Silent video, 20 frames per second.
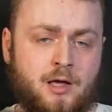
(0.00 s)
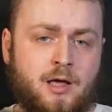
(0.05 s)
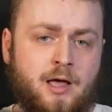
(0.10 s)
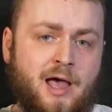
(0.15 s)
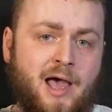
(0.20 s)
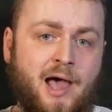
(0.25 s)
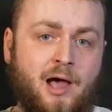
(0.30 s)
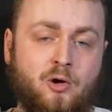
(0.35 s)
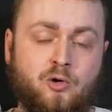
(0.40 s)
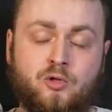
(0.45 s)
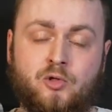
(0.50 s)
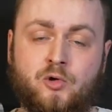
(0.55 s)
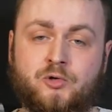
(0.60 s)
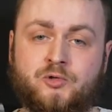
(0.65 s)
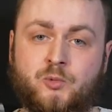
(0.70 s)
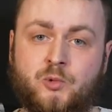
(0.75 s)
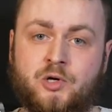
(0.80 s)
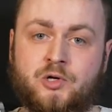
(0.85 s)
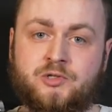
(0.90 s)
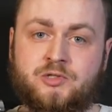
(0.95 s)
How do
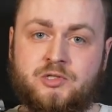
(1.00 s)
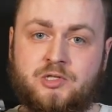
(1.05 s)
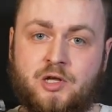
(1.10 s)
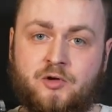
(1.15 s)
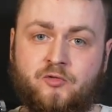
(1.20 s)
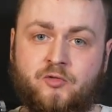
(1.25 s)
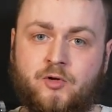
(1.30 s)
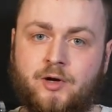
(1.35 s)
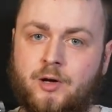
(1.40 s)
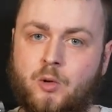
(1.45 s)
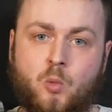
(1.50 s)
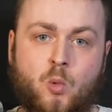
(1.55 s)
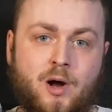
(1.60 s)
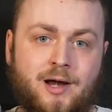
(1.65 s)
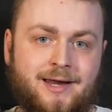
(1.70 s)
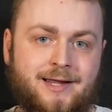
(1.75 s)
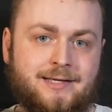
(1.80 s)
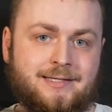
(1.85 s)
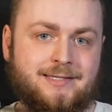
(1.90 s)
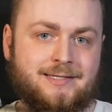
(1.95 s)
those words differ and
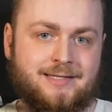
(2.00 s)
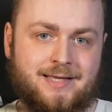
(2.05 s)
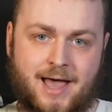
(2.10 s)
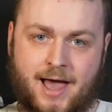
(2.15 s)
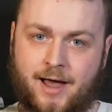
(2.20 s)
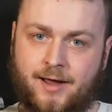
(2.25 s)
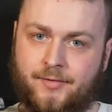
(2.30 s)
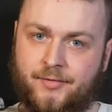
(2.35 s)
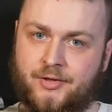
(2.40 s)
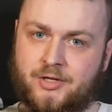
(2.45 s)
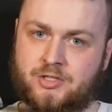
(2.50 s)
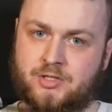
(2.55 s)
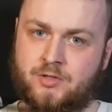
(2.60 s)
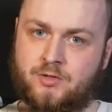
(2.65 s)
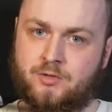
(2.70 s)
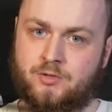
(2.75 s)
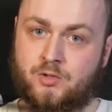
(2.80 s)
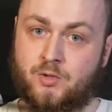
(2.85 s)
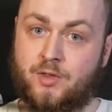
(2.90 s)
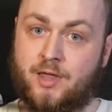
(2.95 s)
what exactly
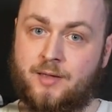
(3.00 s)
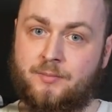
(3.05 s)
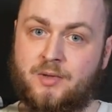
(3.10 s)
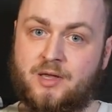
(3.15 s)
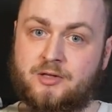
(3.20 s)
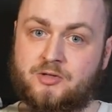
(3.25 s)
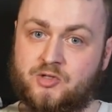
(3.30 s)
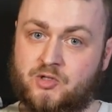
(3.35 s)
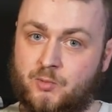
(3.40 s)
do they mean?